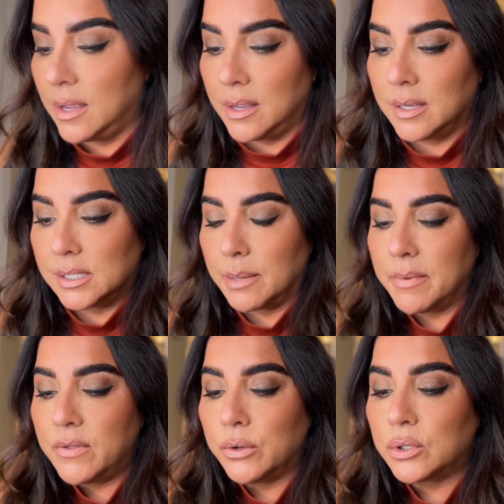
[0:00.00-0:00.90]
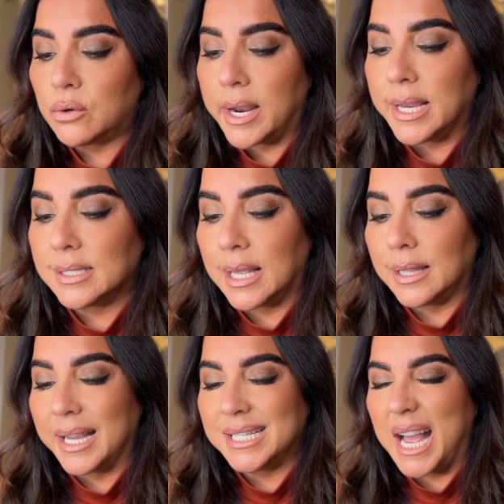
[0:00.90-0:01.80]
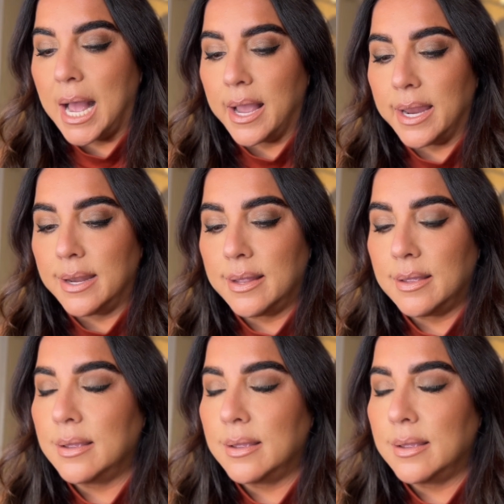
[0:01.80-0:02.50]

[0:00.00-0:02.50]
some of those grays that like to hide.